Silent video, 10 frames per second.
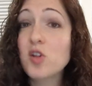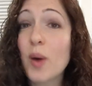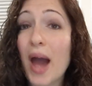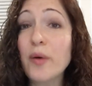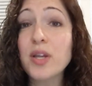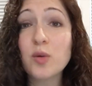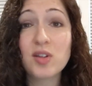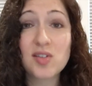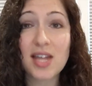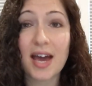So how do you
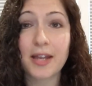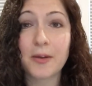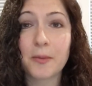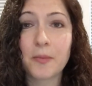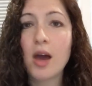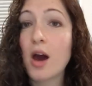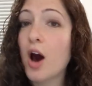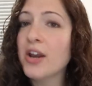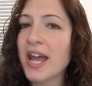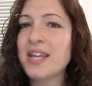decide?
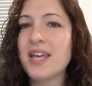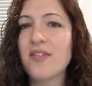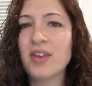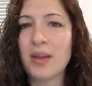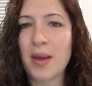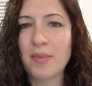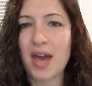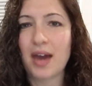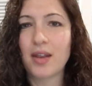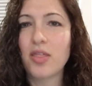On any given
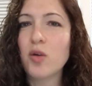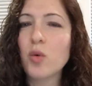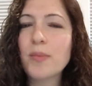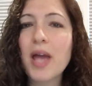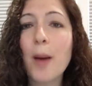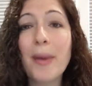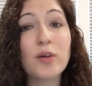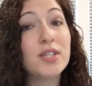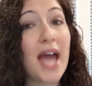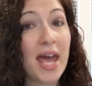MCAT, there will be
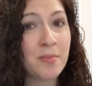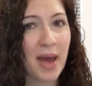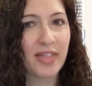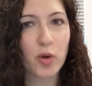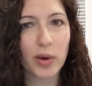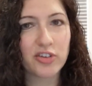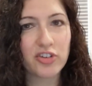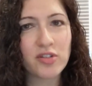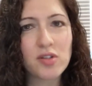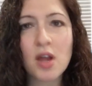about ten math
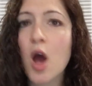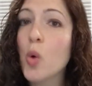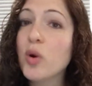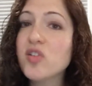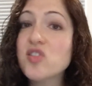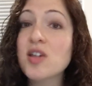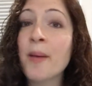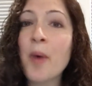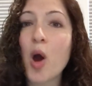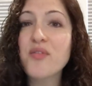questions, where
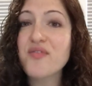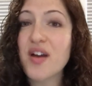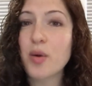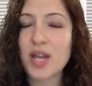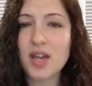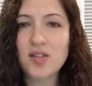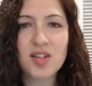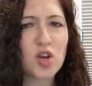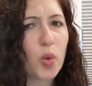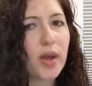some are very
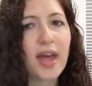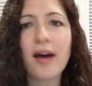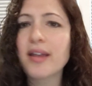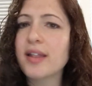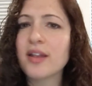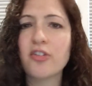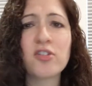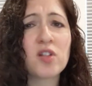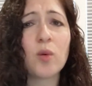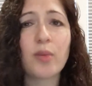easy, quick
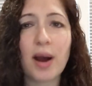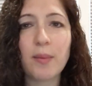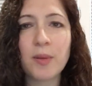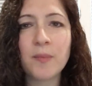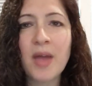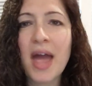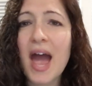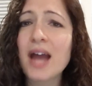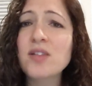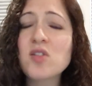calculations, no problem,
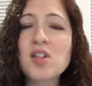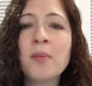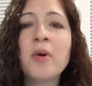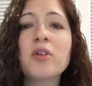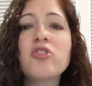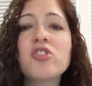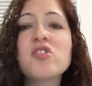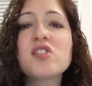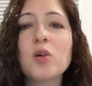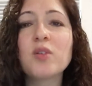and some are
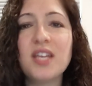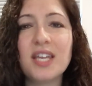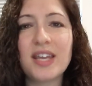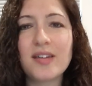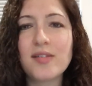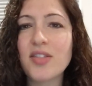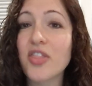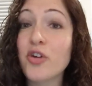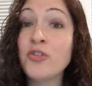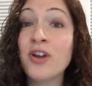just so tedious
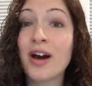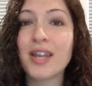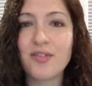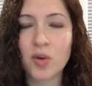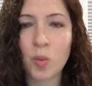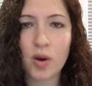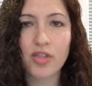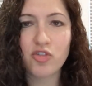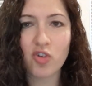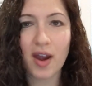that they're not even
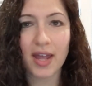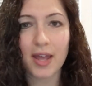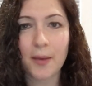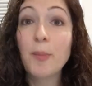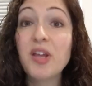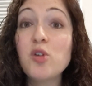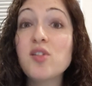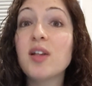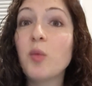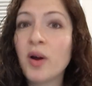worth trying. But you
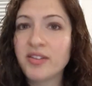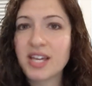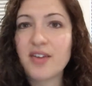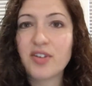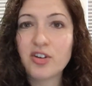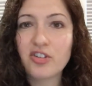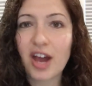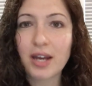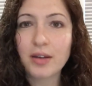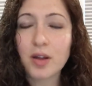still want to give it a
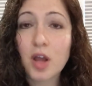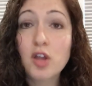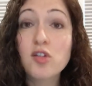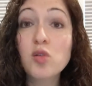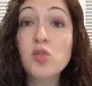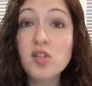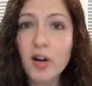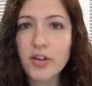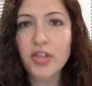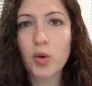shot, so
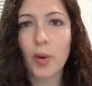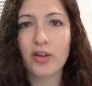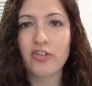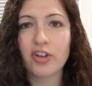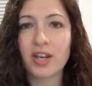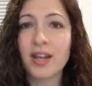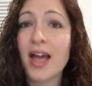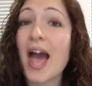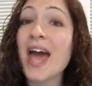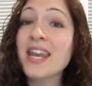start the question,
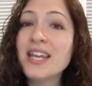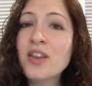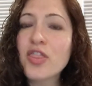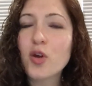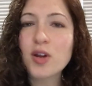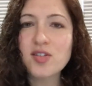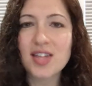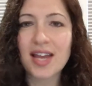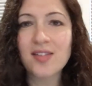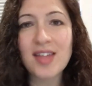and in thirty
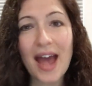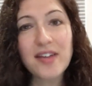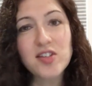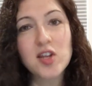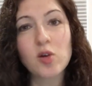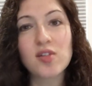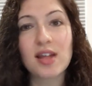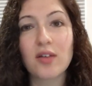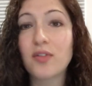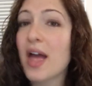seconds ask
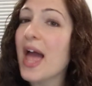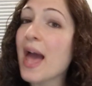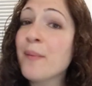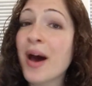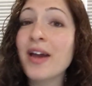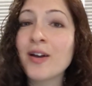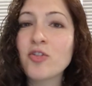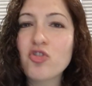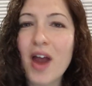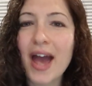yourself, am I
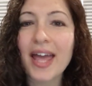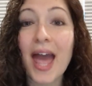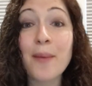on track?